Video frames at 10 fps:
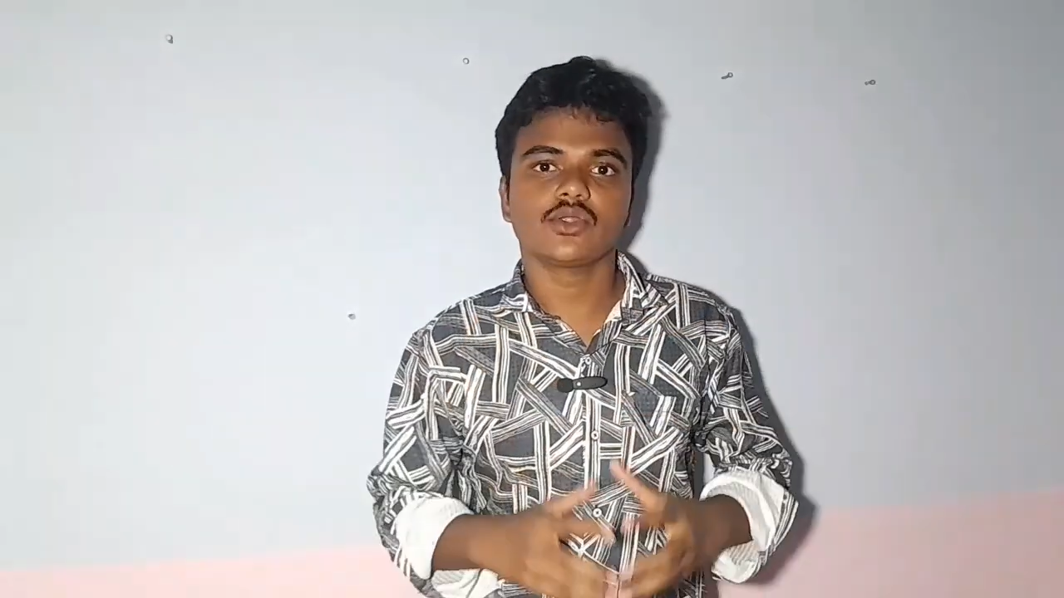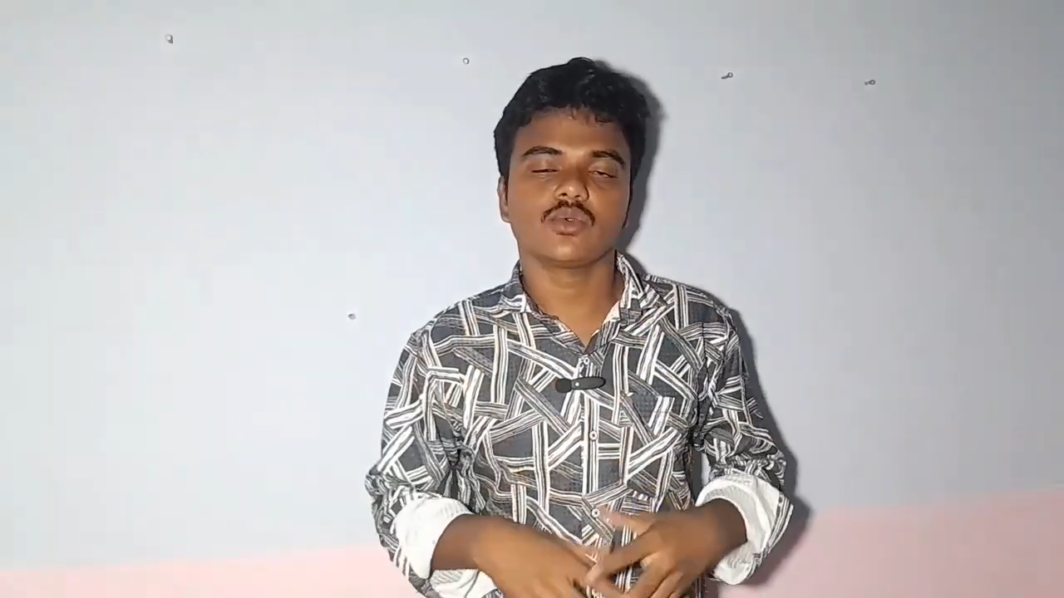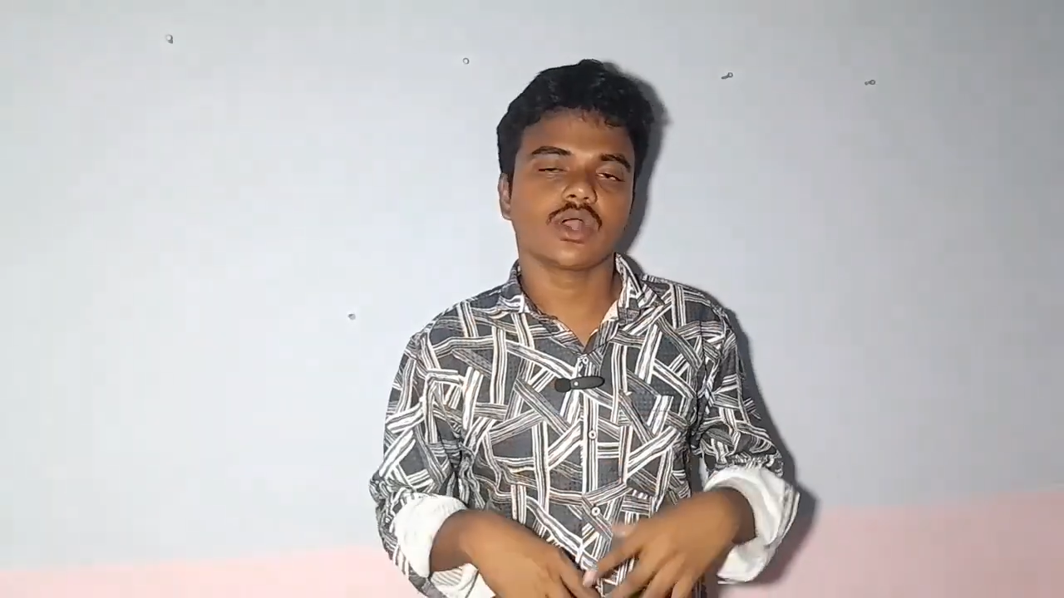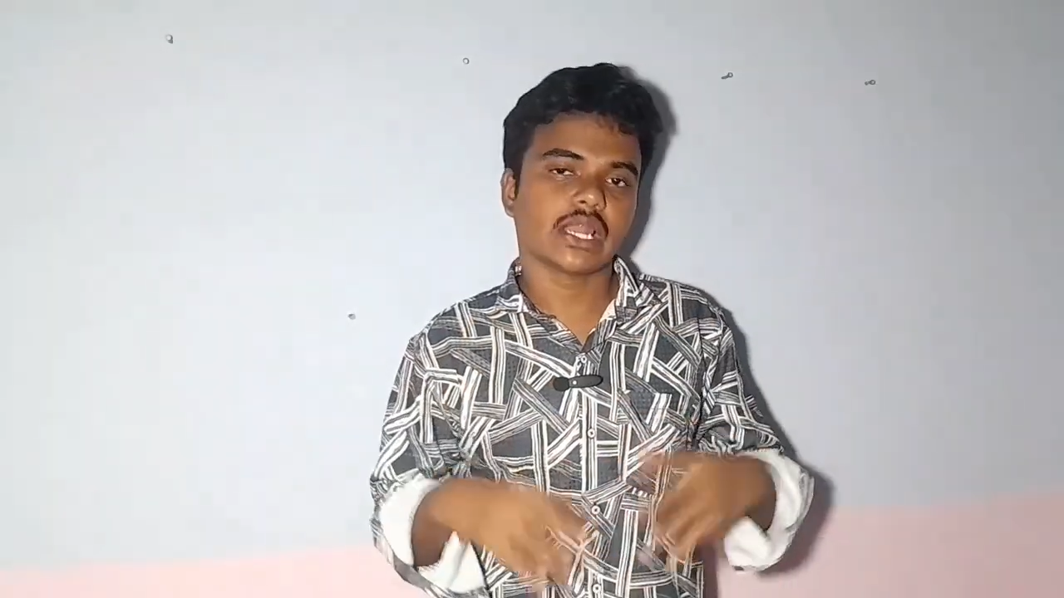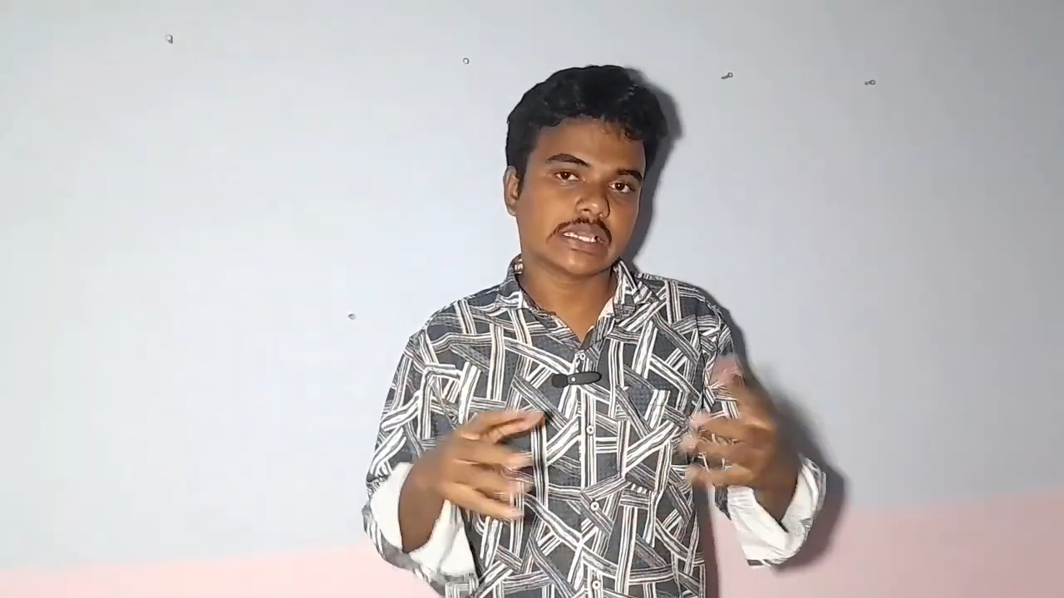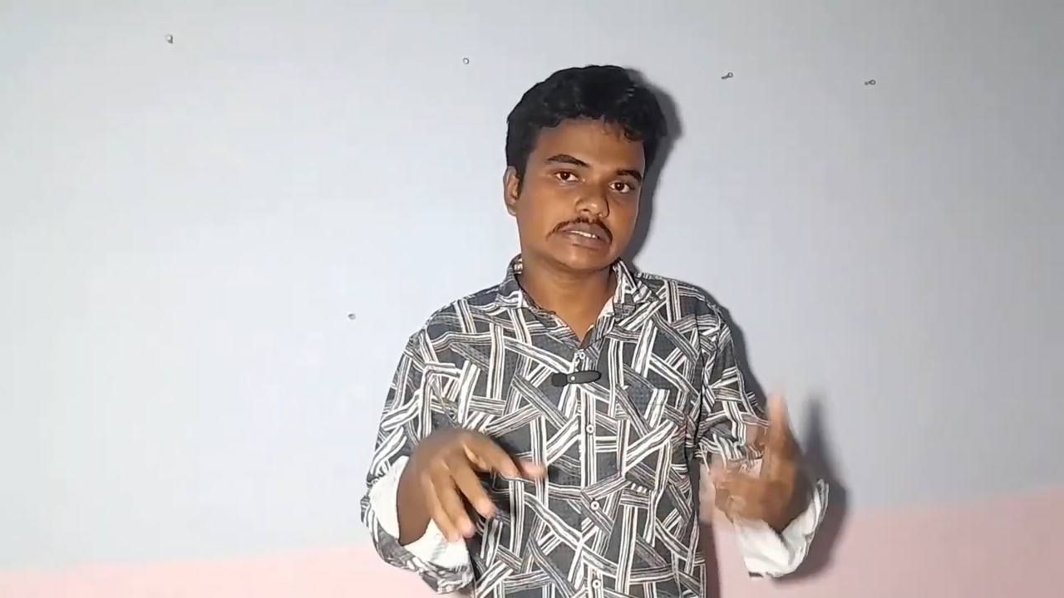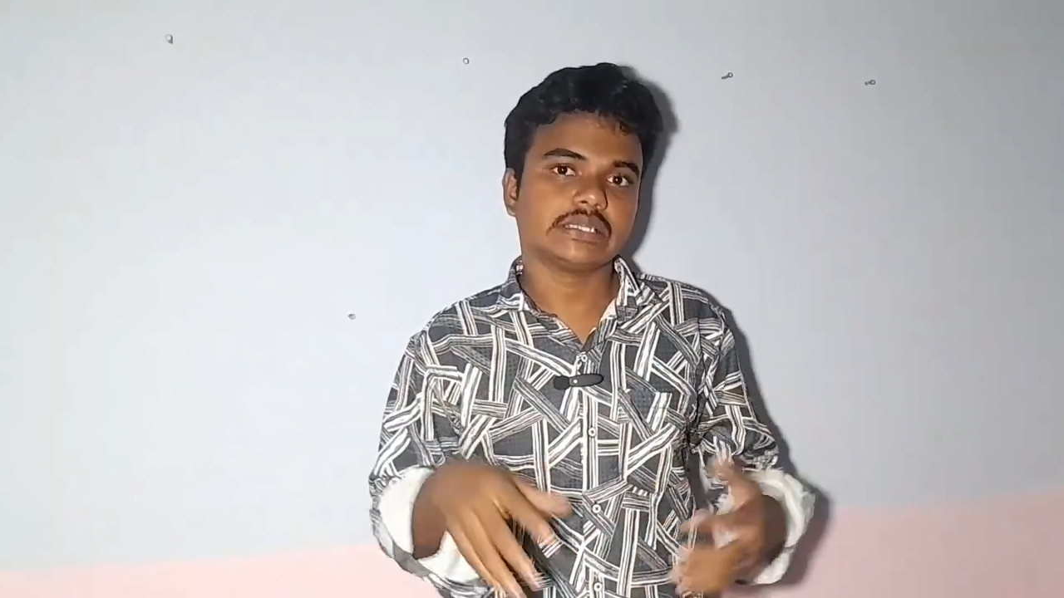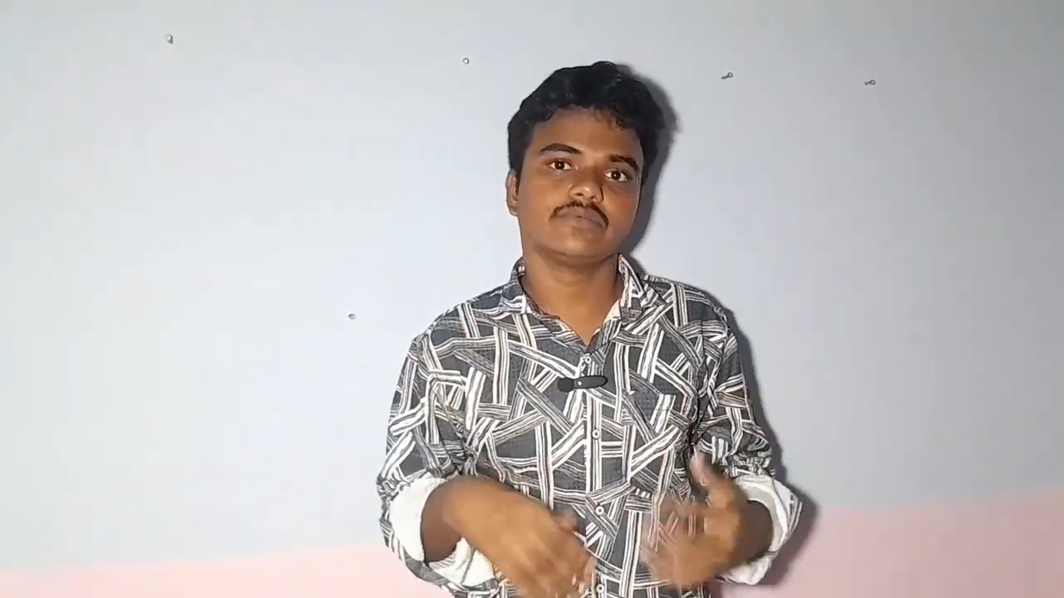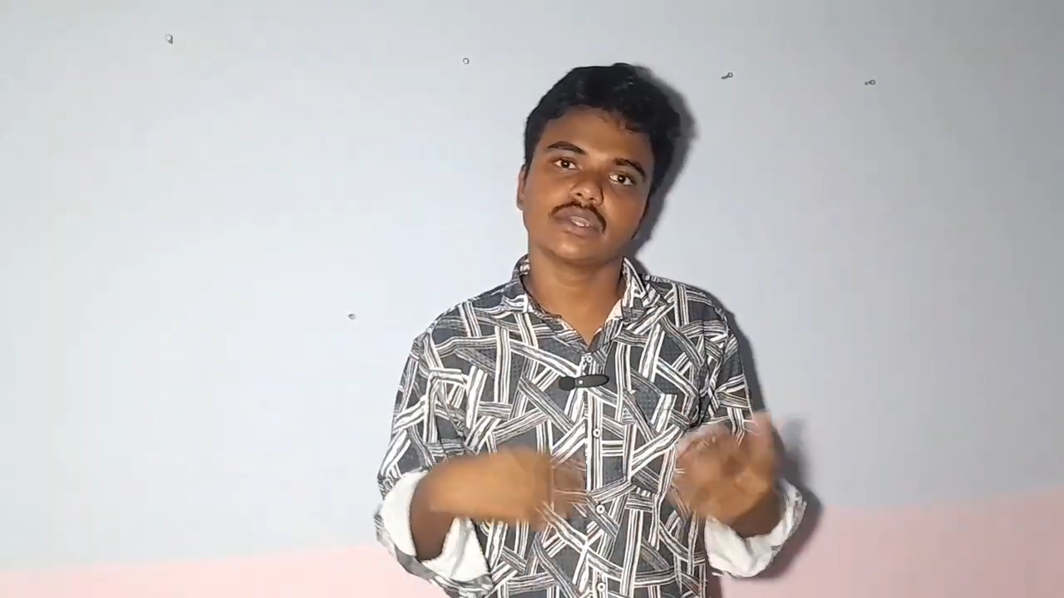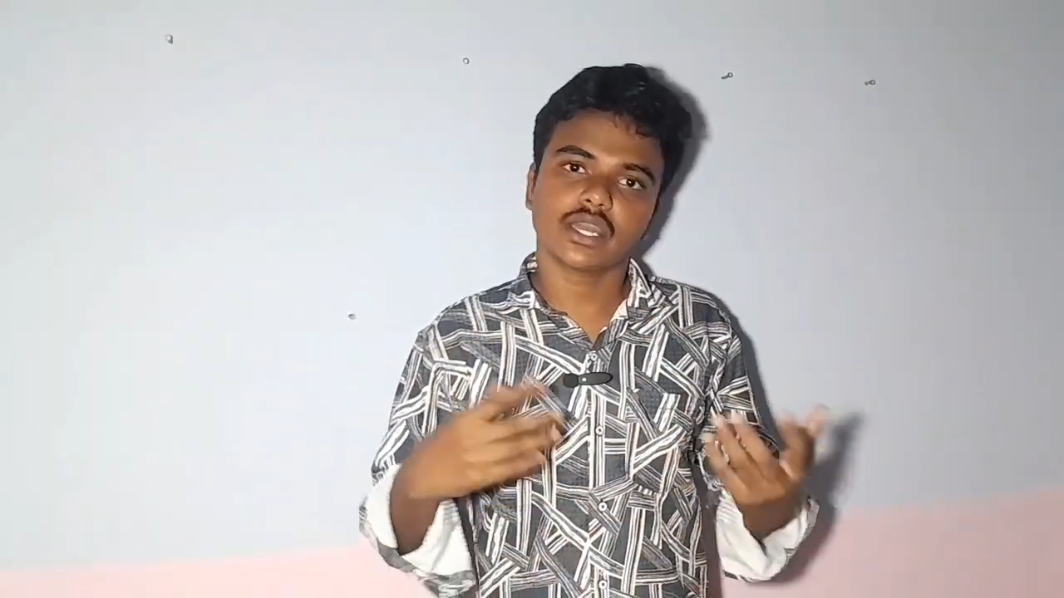you are, like that
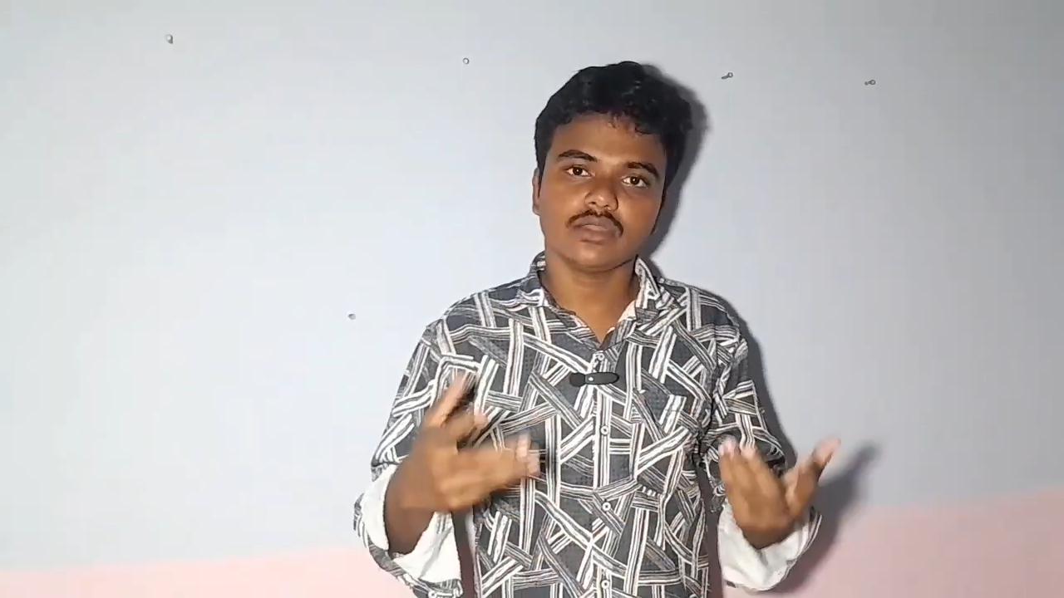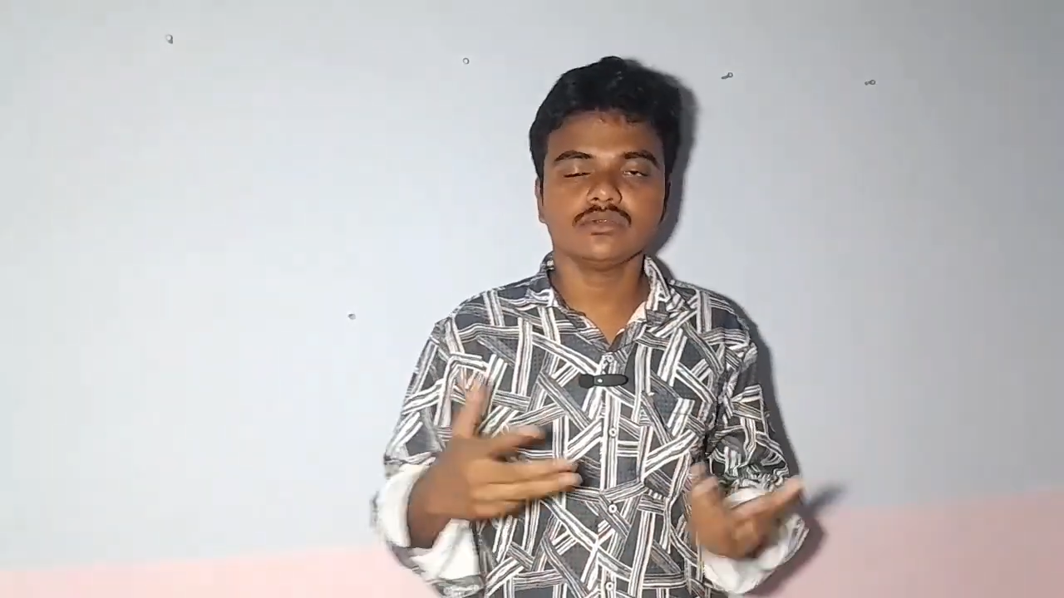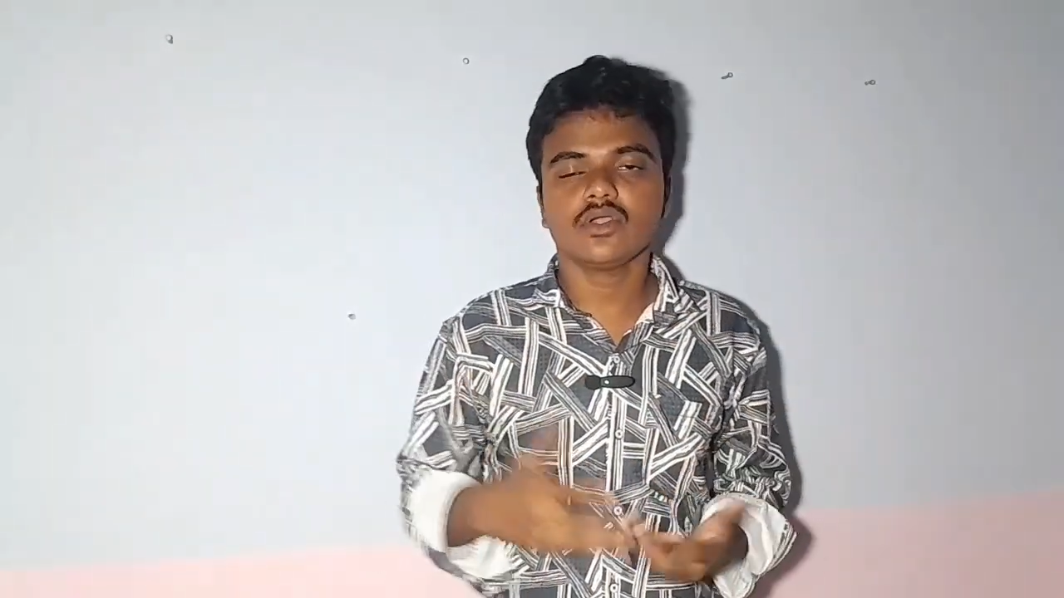we can